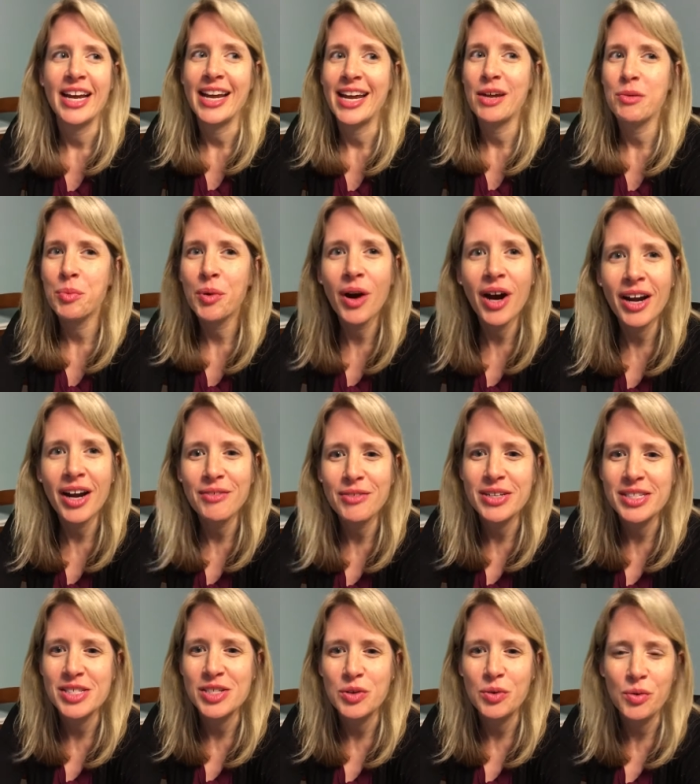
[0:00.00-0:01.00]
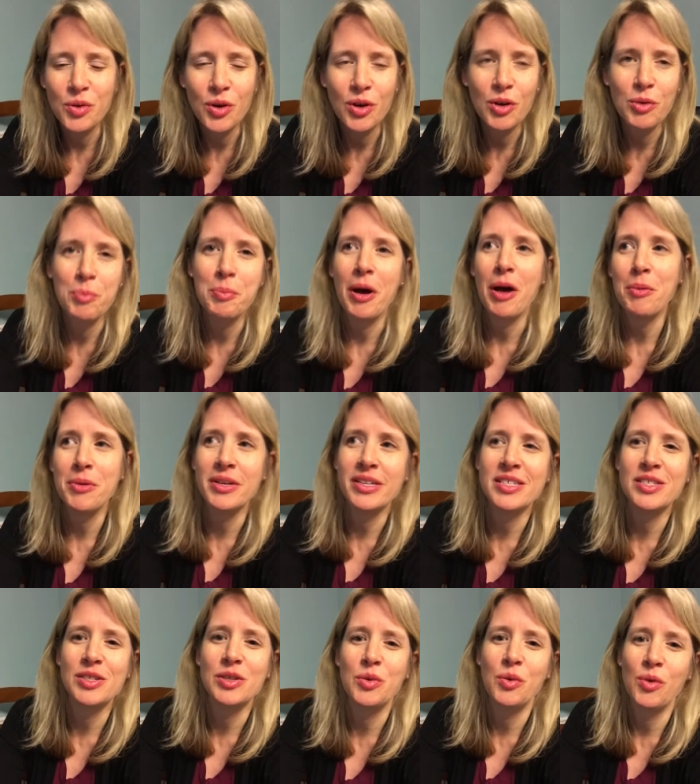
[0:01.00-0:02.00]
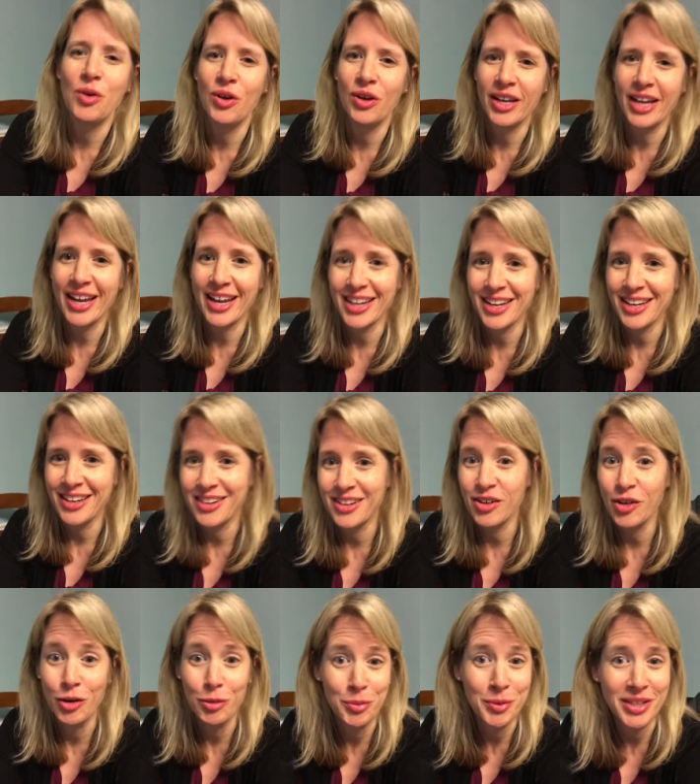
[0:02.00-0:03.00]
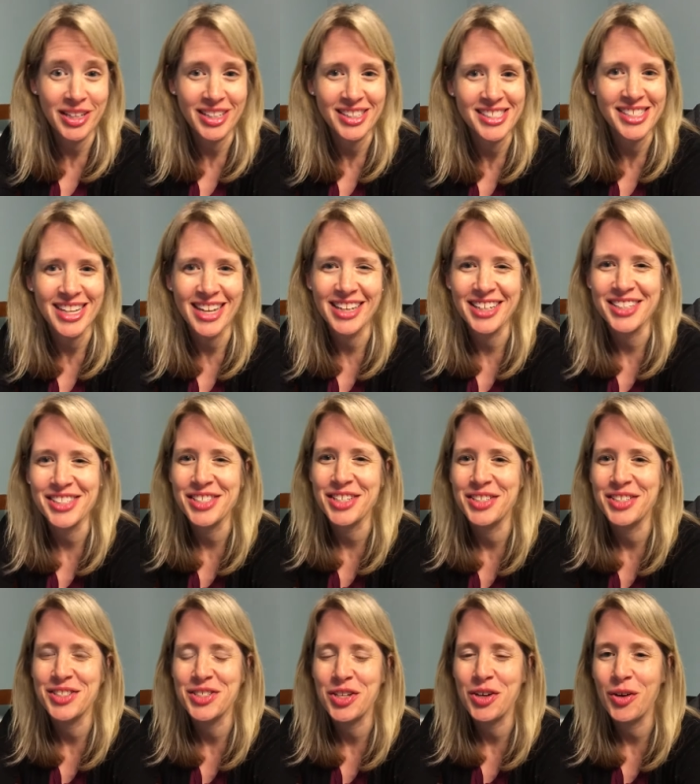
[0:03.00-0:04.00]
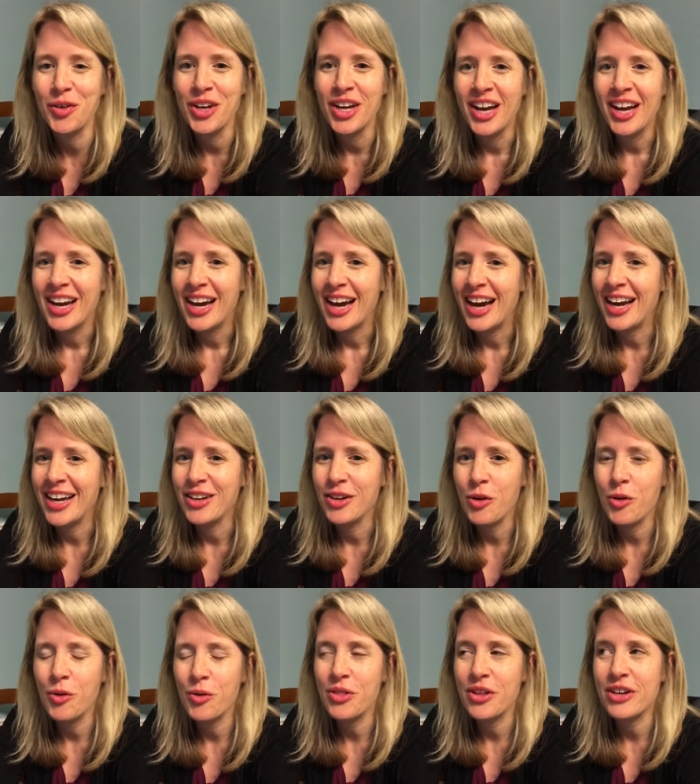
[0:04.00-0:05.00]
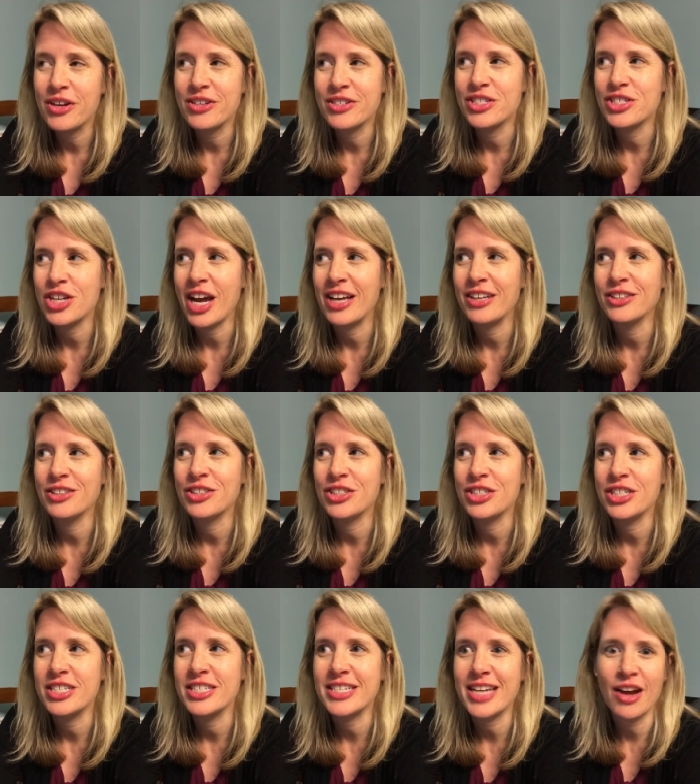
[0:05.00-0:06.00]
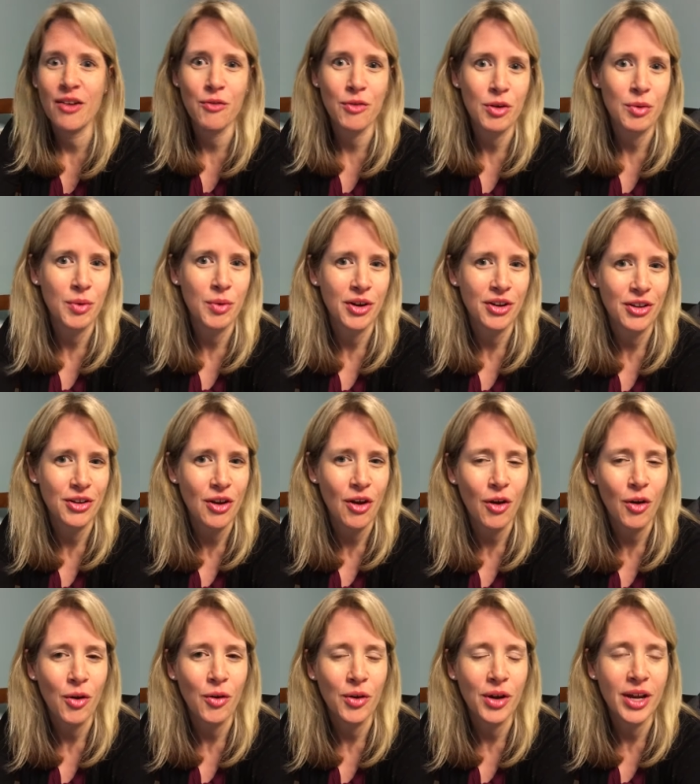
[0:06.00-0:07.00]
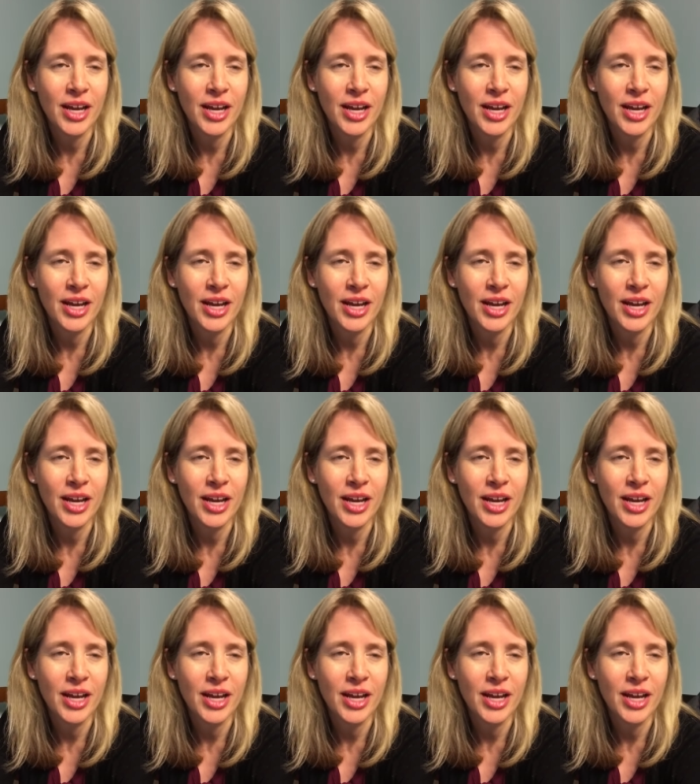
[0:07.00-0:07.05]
and private school, public school, and urban settings. And so I know there's challenges everywhere you go.